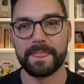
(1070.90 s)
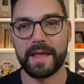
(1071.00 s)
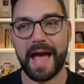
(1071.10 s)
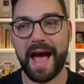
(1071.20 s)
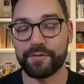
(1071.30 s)

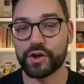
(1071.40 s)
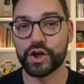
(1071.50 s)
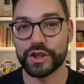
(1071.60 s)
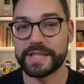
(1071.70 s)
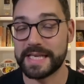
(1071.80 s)
Have a
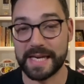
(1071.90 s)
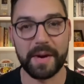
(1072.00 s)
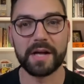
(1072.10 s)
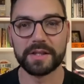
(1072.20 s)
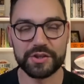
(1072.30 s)
good team,
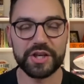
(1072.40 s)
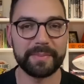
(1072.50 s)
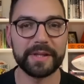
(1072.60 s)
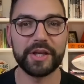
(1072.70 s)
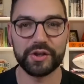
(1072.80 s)
a
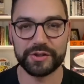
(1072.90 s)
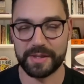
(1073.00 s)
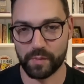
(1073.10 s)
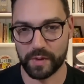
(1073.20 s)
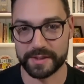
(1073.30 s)
legitimately good
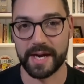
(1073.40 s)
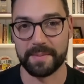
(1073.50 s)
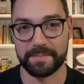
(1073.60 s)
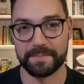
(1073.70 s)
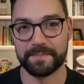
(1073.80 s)
team 1
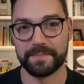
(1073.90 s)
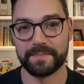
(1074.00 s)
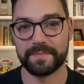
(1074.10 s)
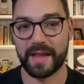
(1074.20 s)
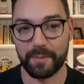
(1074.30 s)
time.
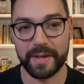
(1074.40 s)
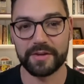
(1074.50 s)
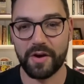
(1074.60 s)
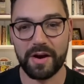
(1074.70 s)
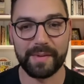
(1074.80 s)
And we can
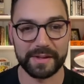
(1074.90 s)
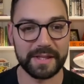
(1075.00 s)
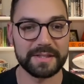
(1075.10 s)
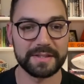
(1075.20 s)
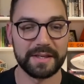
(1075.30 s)
talk about this.